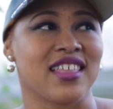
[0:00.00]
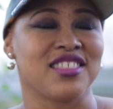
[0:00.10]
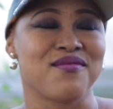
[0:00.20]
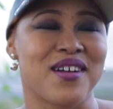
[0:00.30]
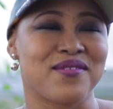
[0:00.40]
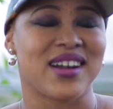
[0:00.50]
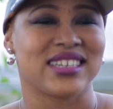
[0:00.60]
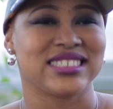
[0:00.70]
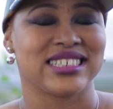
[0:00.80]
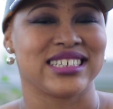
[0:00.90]
After my
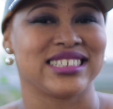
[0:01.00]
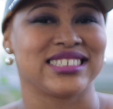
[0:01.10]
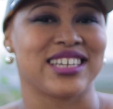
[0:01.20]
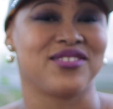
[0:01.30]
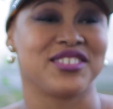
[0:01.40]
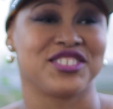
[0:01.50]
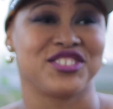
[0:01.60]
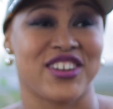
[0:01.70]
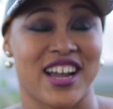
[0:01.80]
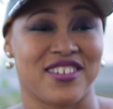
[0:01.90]
process, I want
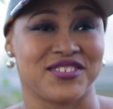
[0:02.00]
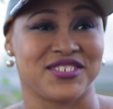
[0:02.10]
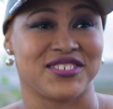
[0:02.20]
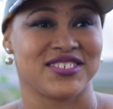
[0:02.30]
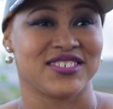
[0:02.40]
to travel.